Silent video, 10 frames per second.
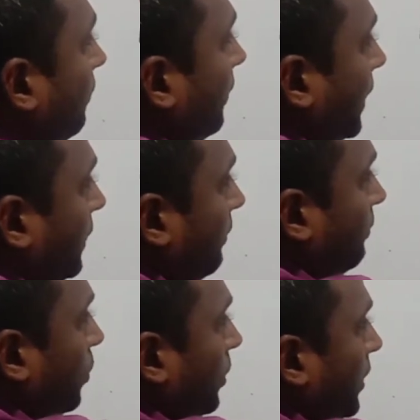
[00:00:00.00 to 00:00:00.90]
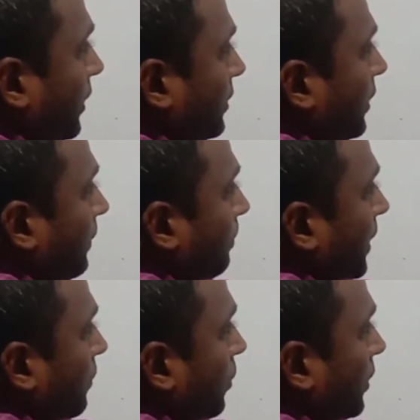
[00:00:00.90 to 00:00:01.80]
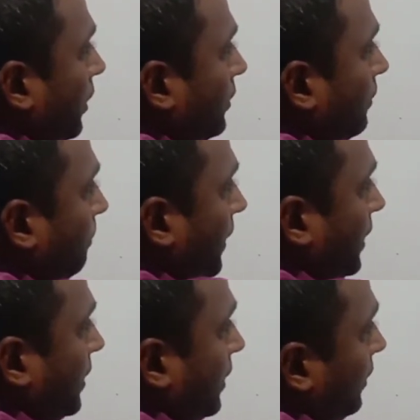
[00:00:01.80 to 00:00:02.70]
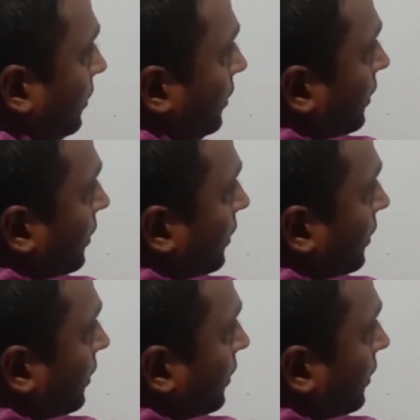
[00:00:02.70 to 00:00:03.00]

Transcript: maximum voltage, peak current.